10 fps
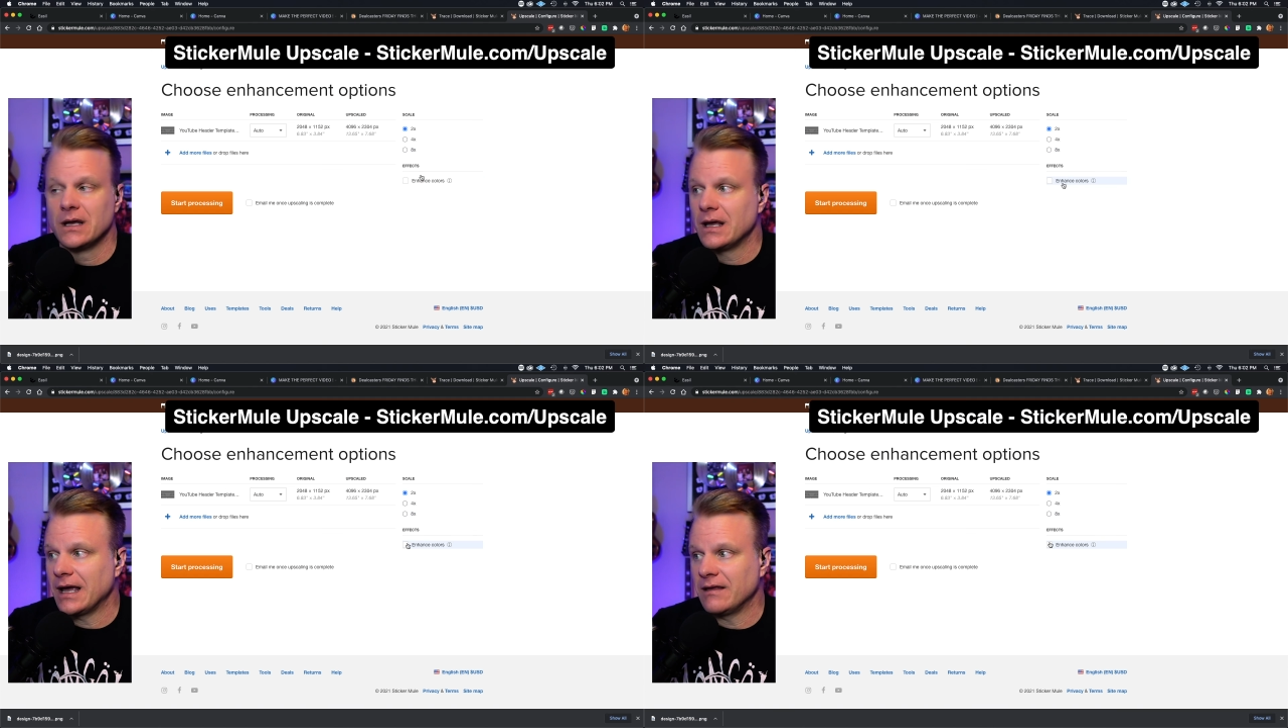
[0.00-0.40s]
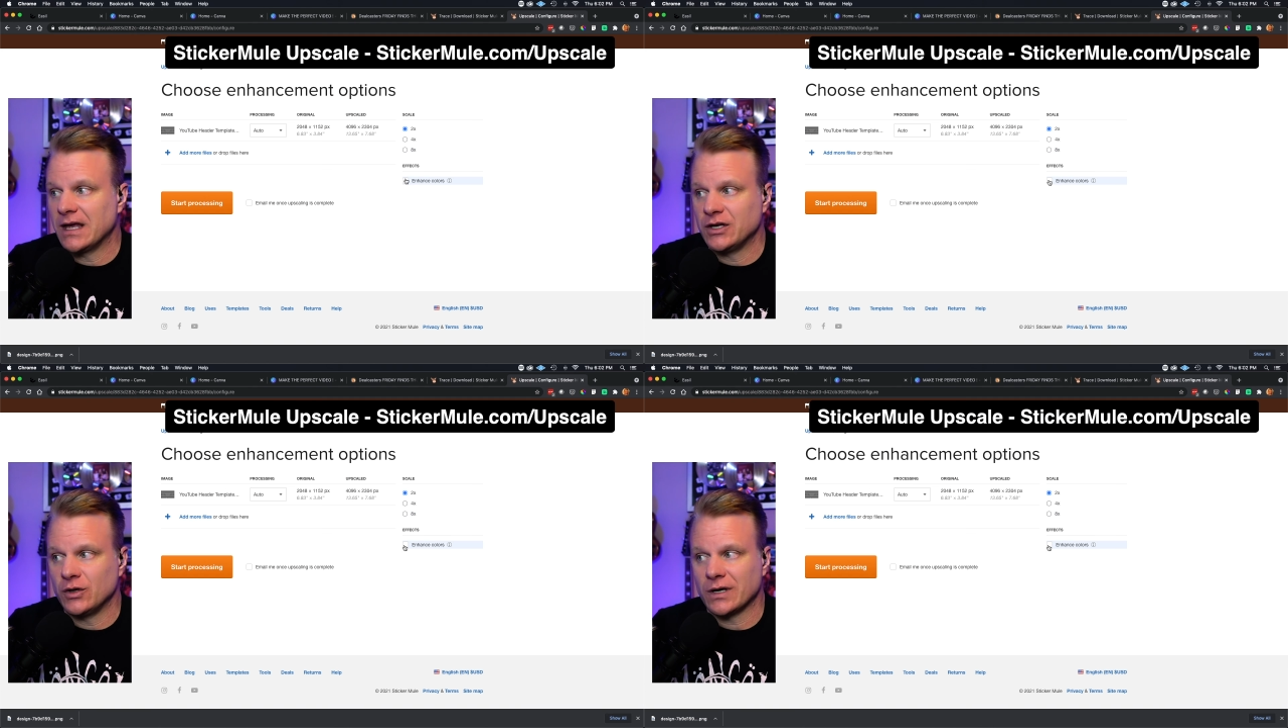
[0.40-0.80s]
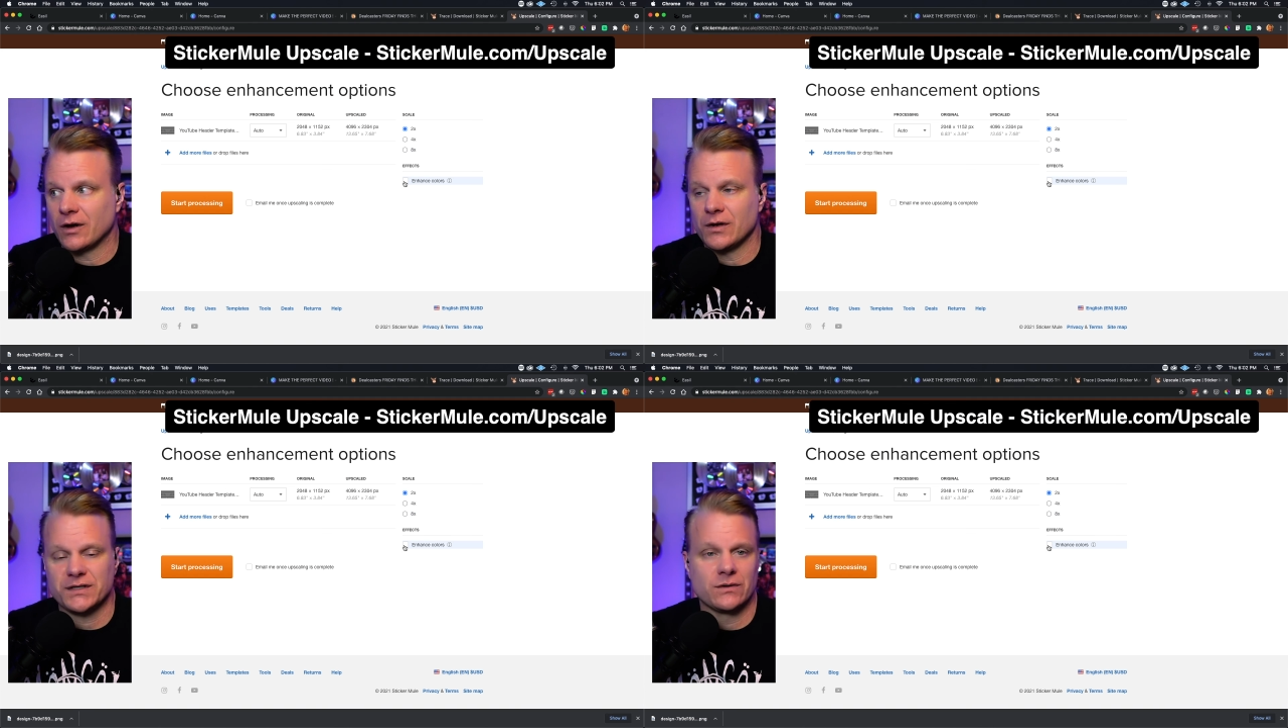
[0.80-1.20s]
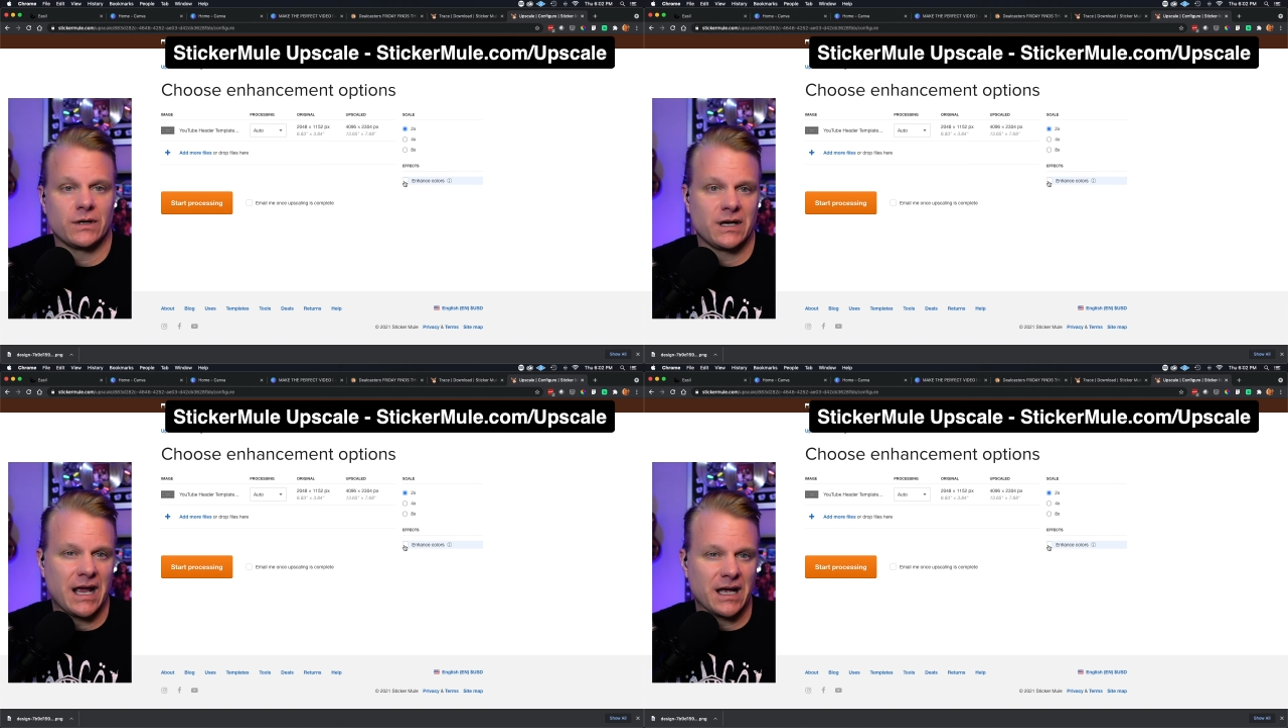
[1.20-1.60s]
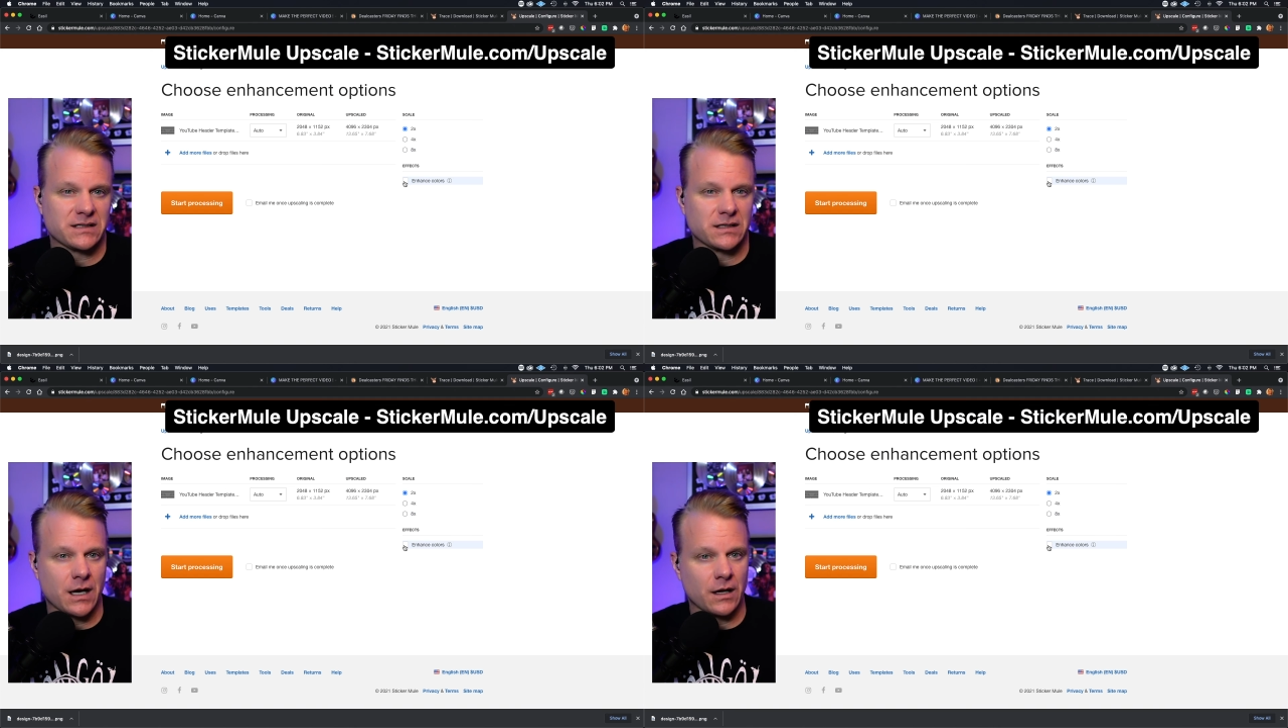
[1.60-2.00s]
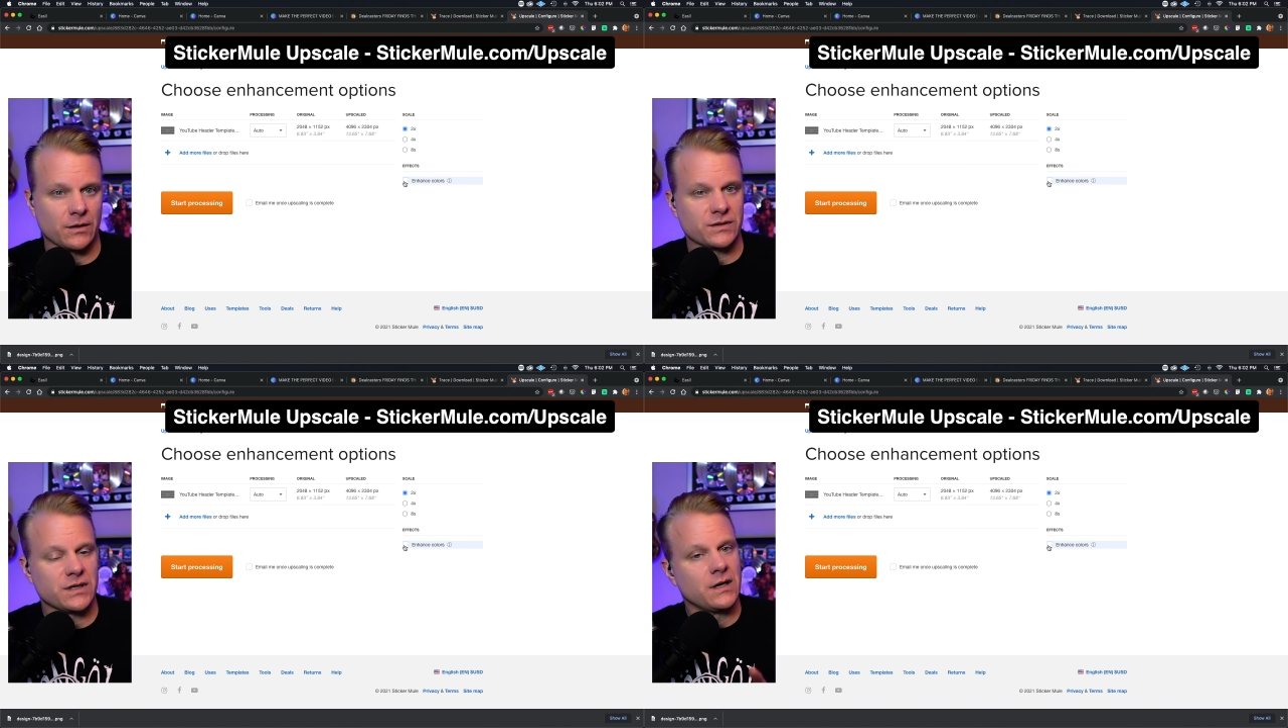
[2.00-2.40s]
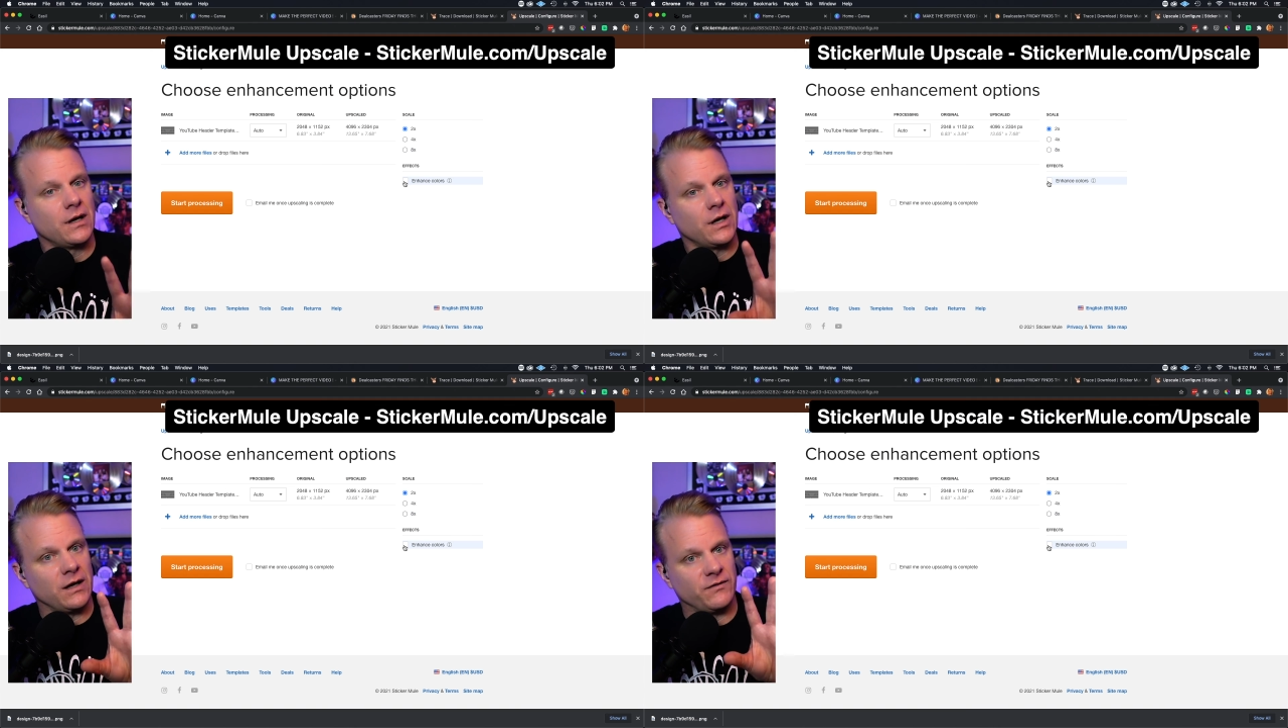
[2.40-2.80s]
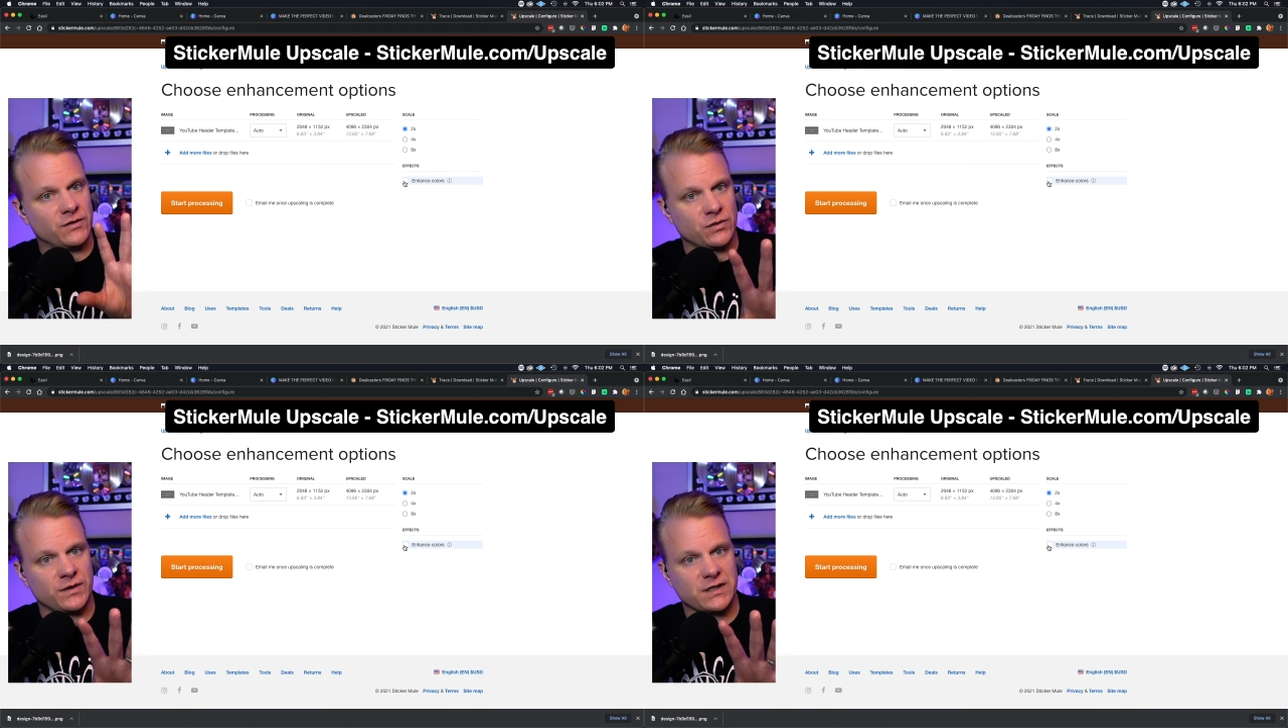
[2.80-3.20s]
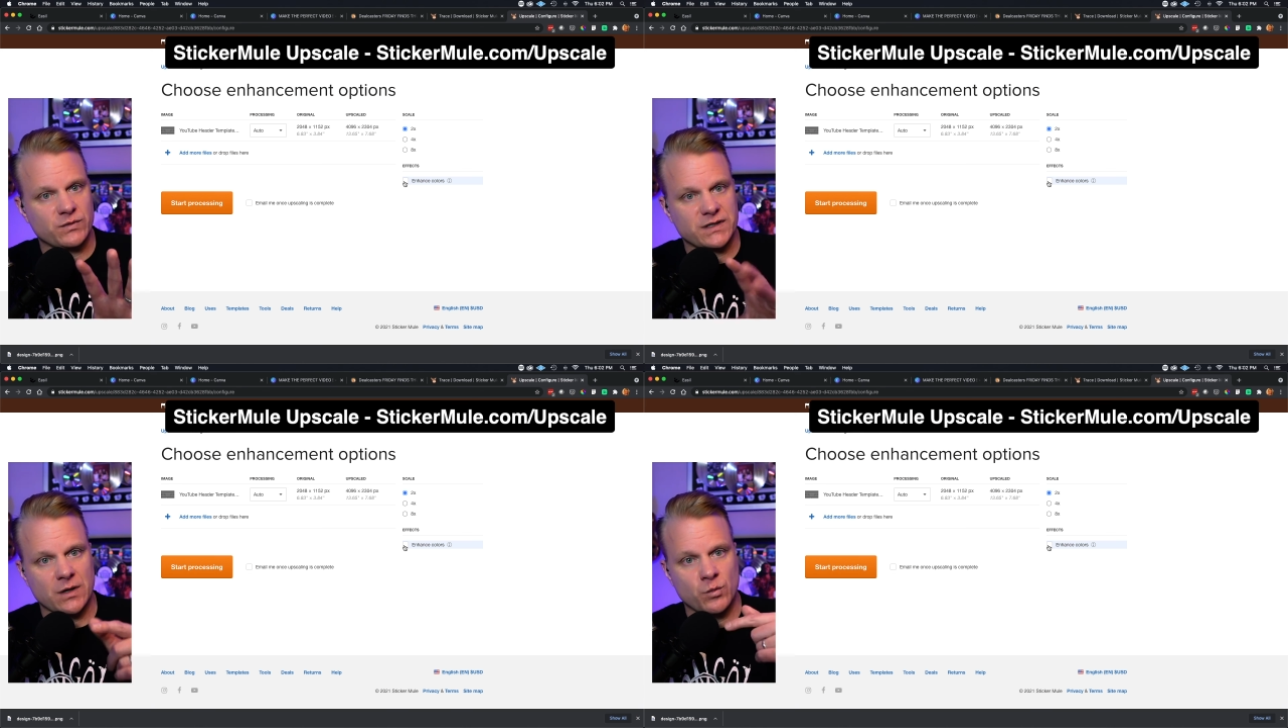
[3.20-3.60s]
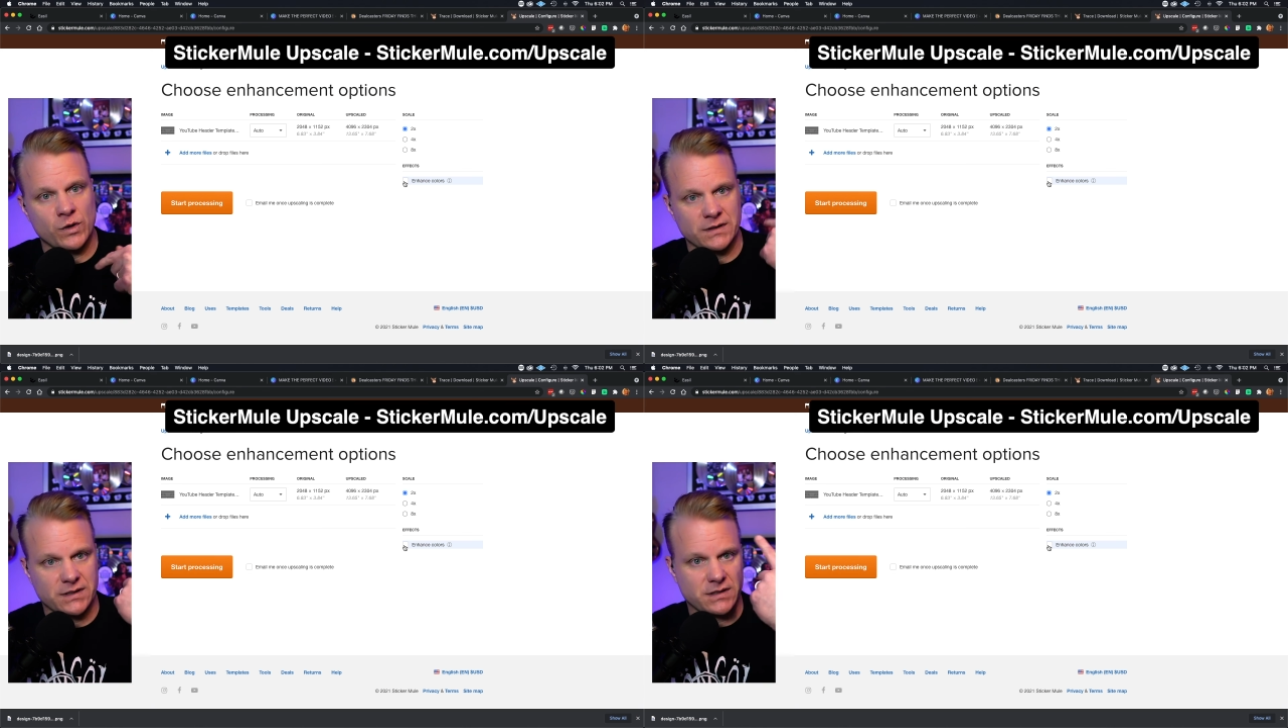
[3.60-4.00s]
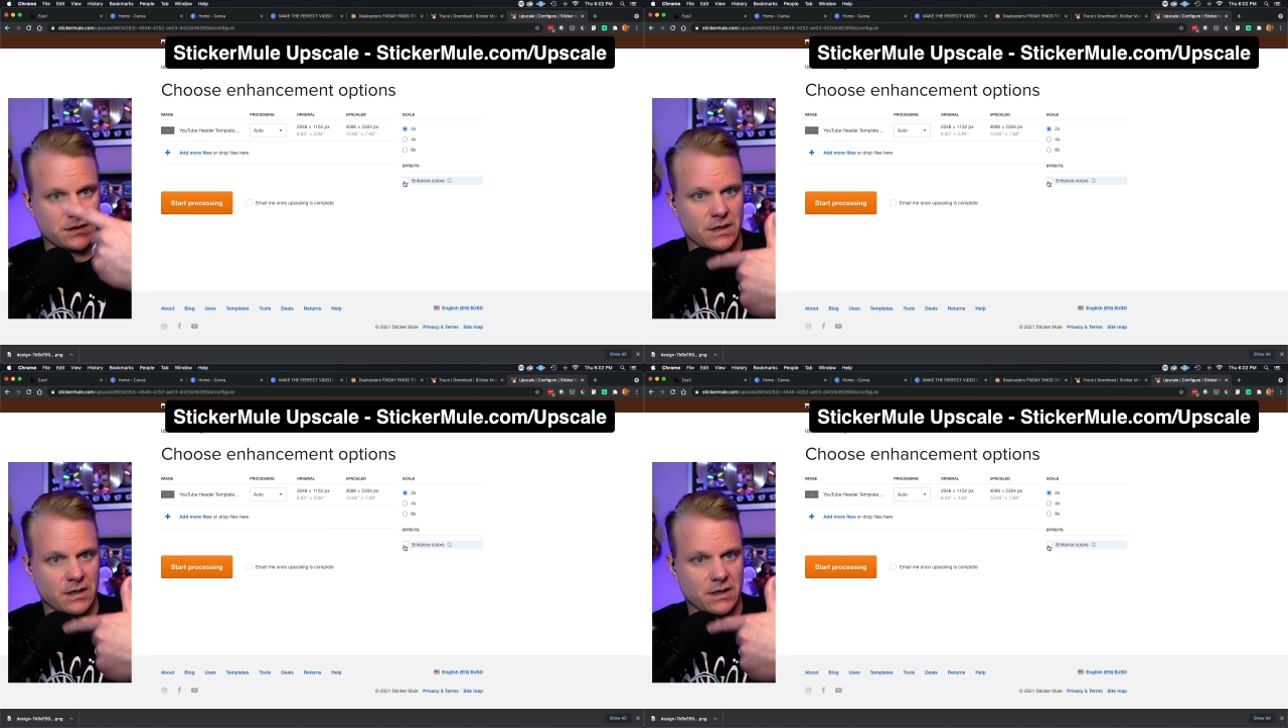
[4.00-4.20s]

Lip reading: And then you can also enhance the colors. If you're doing this with someone's